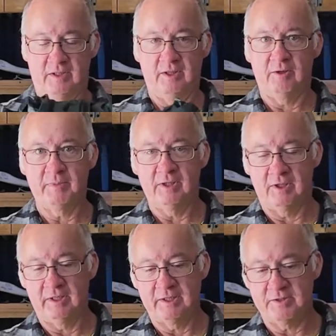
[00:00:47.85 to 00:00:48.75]
not a bin
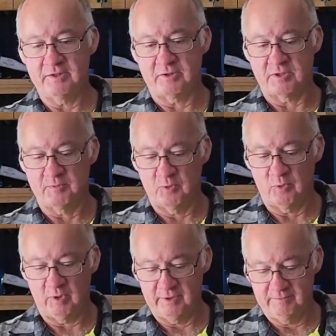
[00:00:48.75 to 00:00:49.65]
liner, it's just a
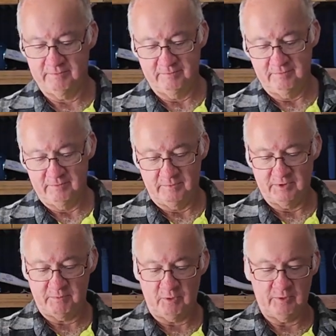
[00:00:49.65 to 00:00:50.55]
small one,
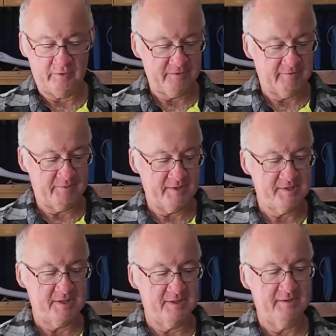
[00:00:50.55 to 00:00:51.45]
small enough to wrap
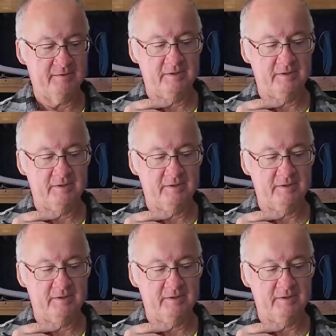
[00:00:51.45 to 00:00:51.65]
this in.